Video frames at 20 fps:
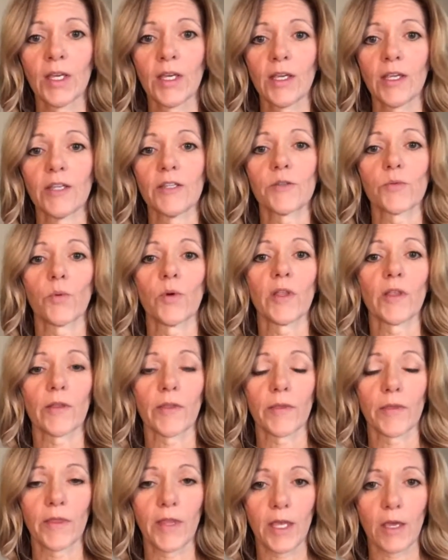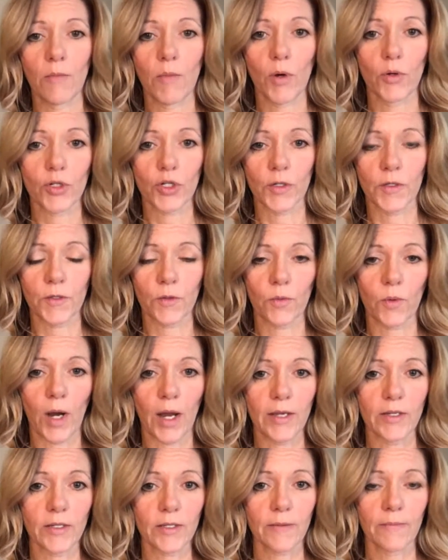is when the emotions
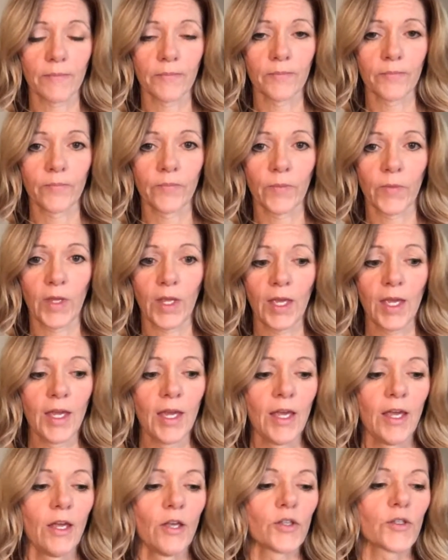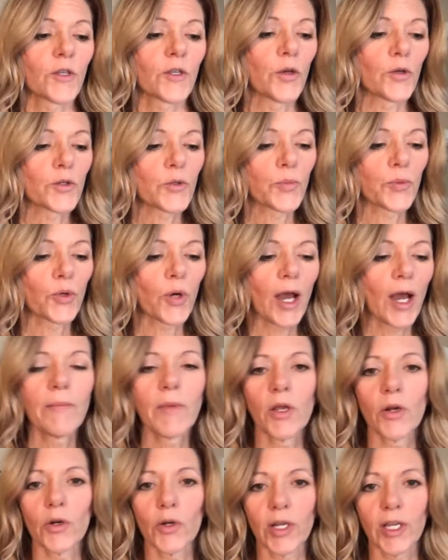arise. So those
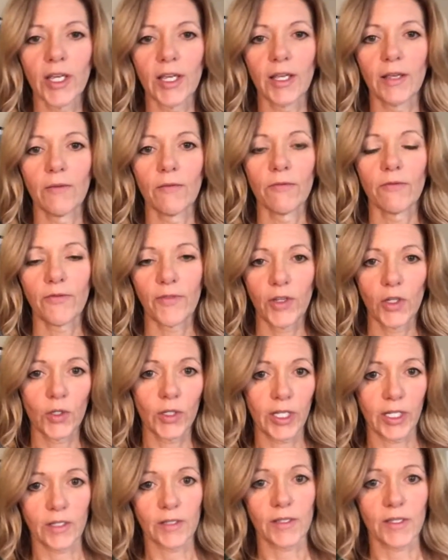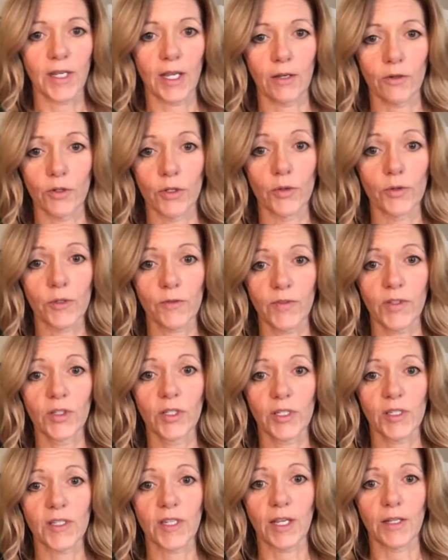primary feeling state or those
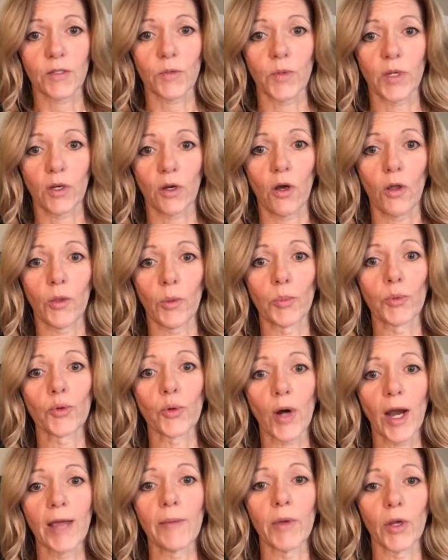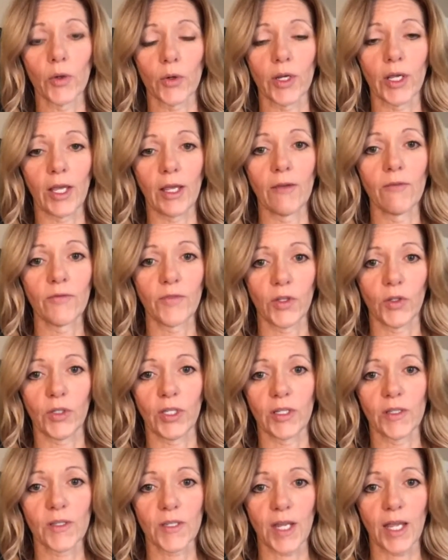feeling states we call the primary
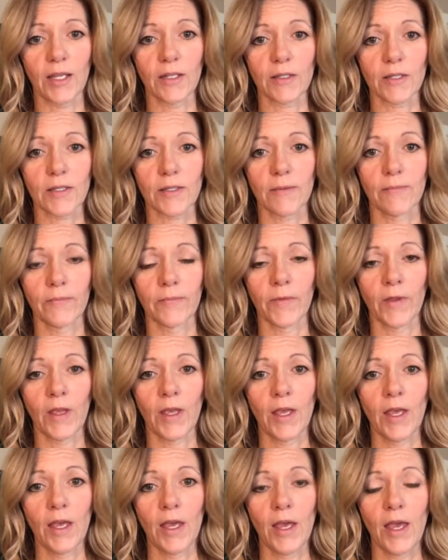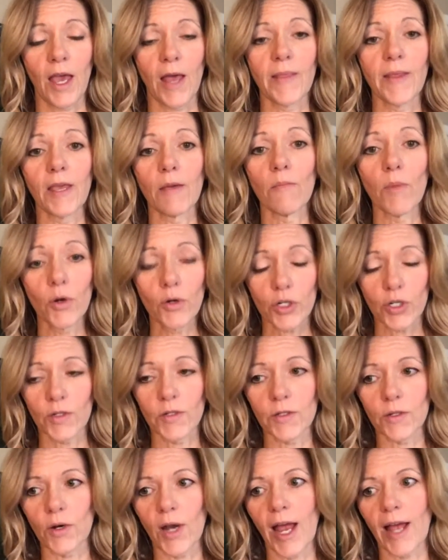feeling states. And the
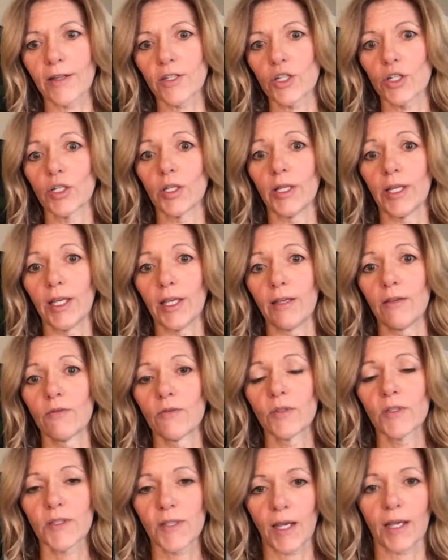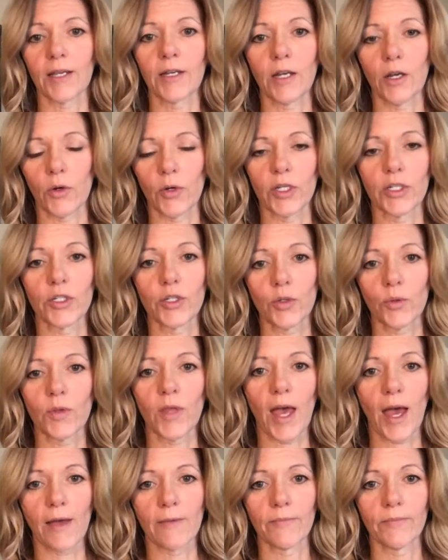emotions are actually secondary to
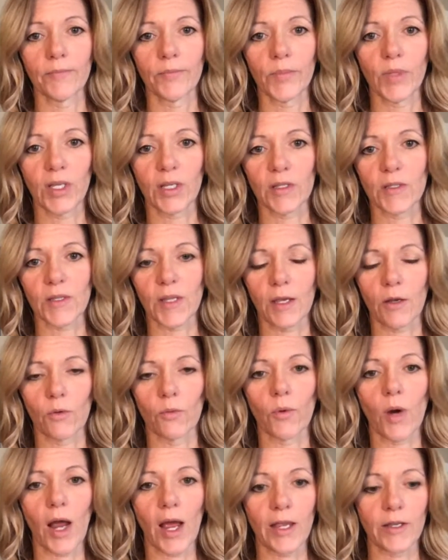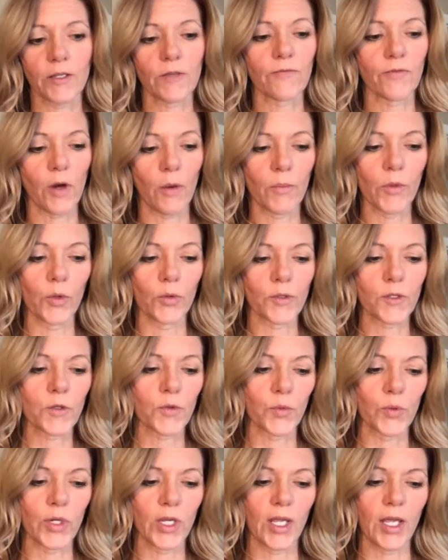that because they arise from those
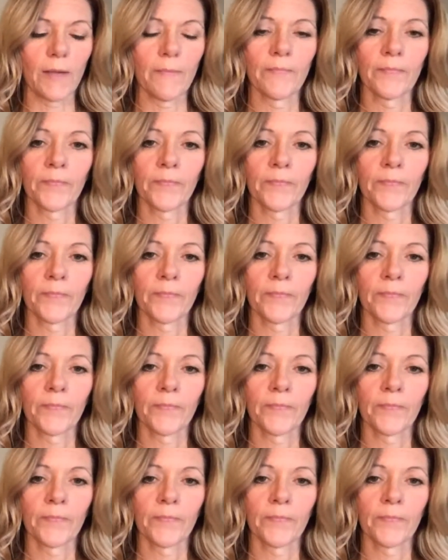three